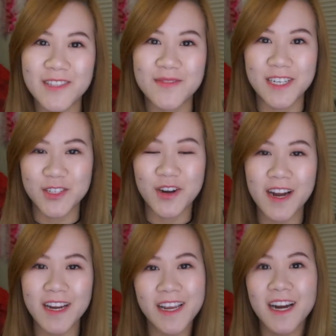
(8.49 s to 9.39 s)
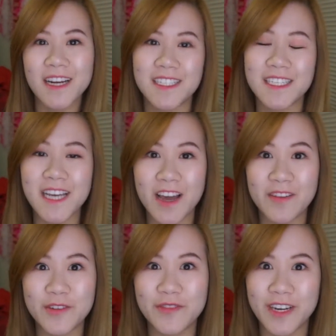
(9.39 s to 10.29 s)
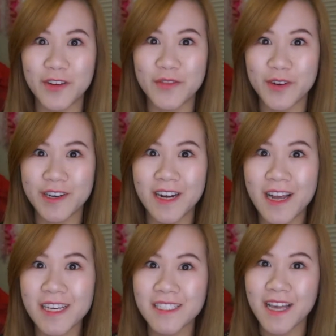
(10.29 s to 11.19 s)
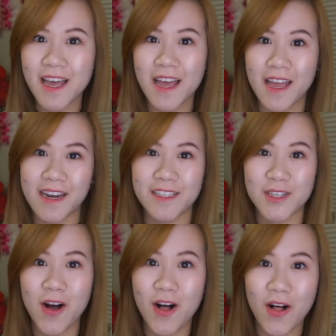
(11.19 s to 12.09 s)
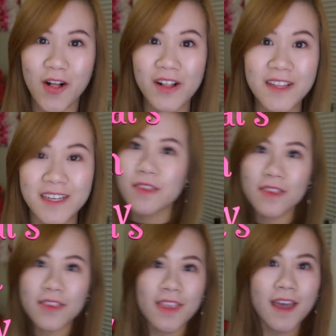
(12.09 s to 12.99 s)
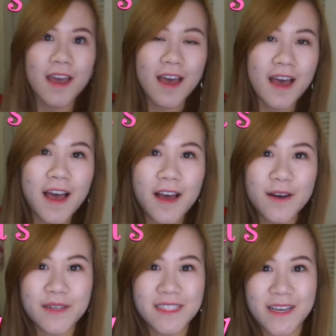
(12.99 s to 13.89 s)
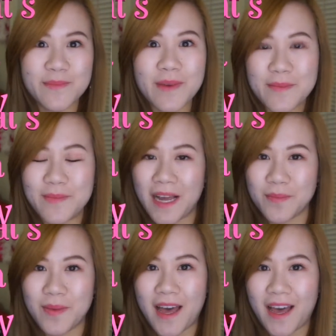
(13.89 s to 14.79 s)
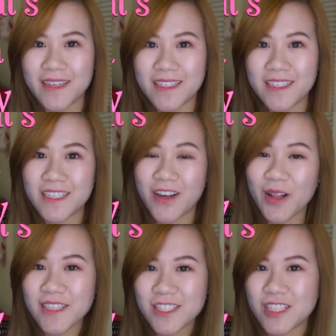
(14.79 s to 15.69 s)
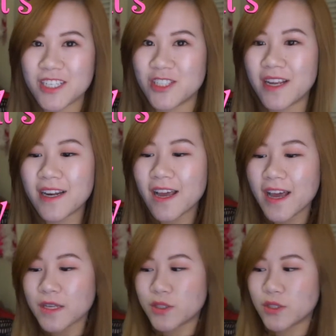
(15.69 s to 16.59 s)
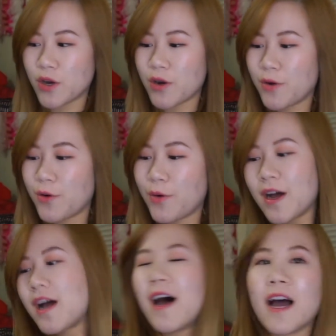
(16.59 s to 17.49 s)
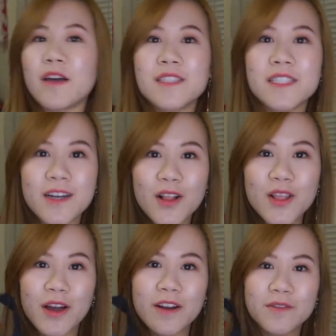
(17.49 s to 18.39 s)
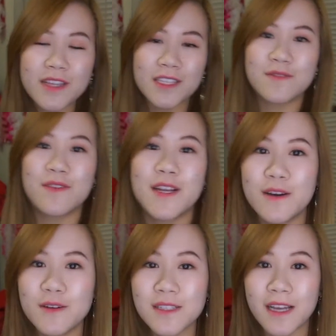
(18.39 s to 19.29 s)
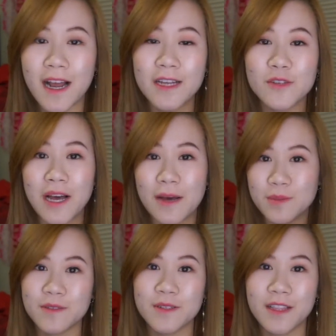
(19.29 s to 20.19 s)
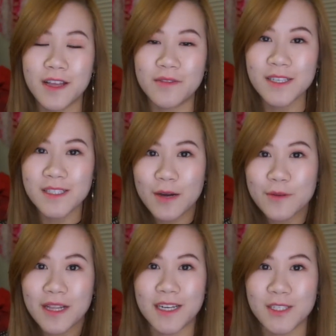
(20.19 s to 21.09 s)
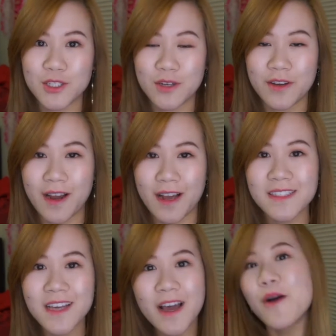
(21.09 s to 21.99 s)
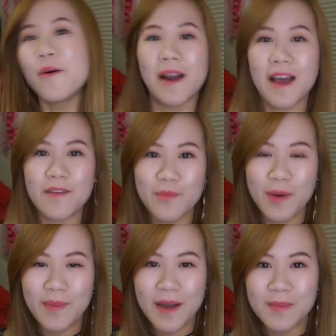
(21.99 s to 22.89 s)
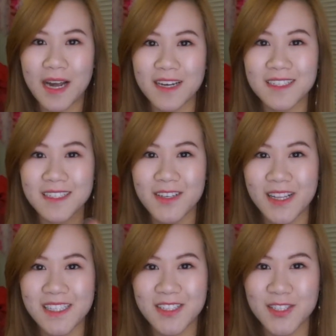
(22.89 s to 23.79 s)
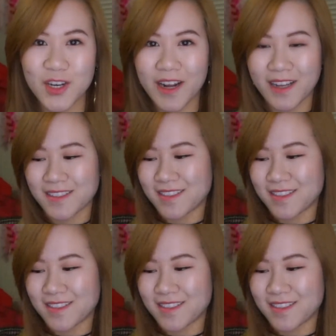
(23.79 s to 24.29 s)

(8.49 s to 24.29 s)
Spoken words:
It's Victoria here, and today I have a video for you guys, and it's called What's in My Backpack College Edition. So I've seen a lot of these videos and I absolutely love it, so I would like to show you guys what I have in my backpack. So let's get started.